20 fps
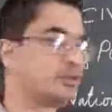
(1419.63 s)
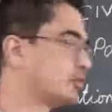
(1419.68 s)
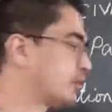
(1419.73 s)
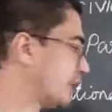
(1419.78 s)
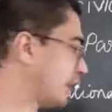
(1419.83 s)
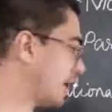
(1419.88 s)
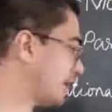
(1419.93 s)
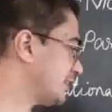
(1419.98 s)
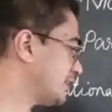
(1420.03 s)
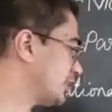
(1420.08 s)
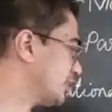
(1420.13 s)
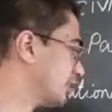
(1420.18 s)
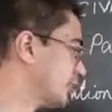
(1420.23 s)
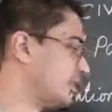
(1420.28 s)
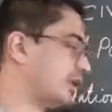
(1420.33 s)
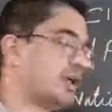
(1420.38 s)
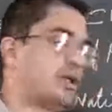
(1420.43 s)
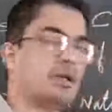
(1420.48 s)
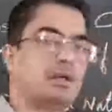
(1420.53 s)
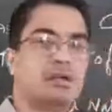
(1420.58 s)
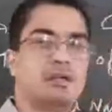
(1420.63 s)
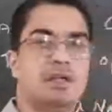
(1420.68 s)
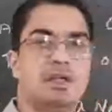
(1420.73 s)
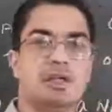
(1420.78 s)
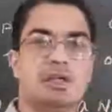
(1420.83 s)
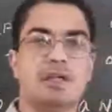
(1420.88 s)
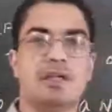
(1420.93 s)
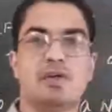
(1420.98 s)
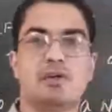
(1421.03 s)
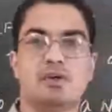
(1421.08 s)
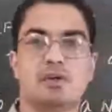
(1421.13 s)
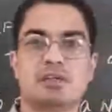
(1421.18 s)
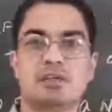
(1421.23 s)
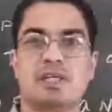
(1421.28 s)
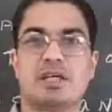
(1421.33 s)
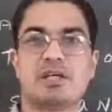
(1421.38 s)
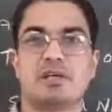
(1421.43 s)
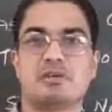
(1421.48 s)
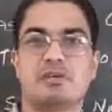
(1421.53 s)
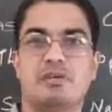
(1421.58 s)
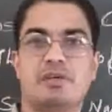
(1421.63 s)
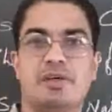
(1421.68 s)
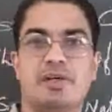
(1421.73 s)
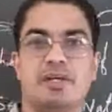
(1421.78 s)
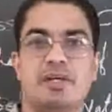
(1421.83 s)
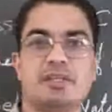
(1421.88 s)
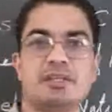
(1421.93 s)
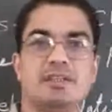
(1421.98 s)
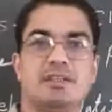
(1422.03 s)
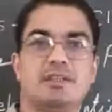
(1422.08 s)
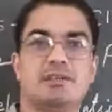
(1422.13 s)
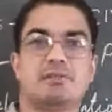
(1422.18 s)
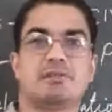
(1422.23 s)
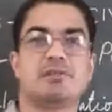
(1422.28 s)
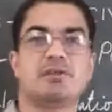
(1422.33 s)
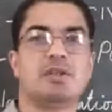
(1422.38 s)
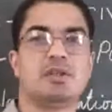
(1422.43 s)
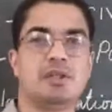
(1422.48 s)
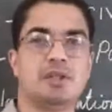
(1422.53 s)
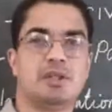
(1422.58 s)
to the Rajya Sabha. He did not stand for election.